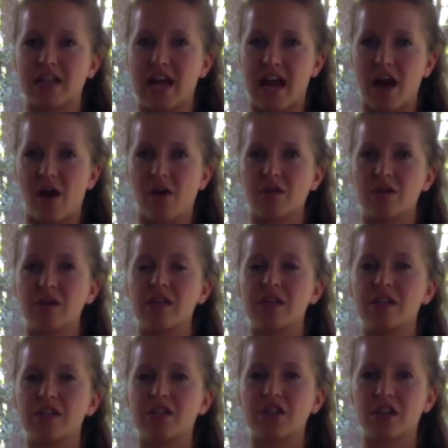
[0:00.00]
how
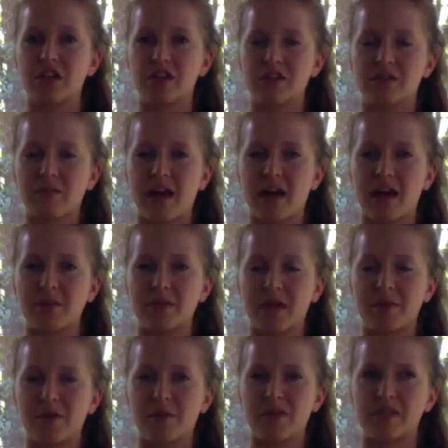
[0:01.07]
to use my
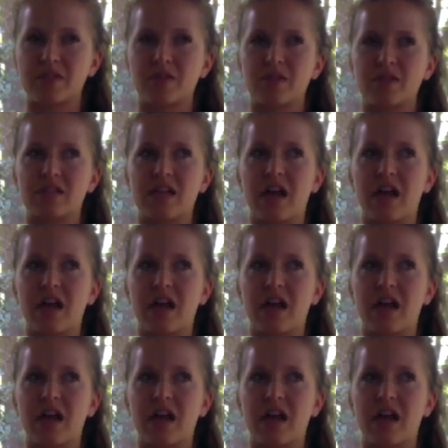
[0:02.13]
abdominal muscles,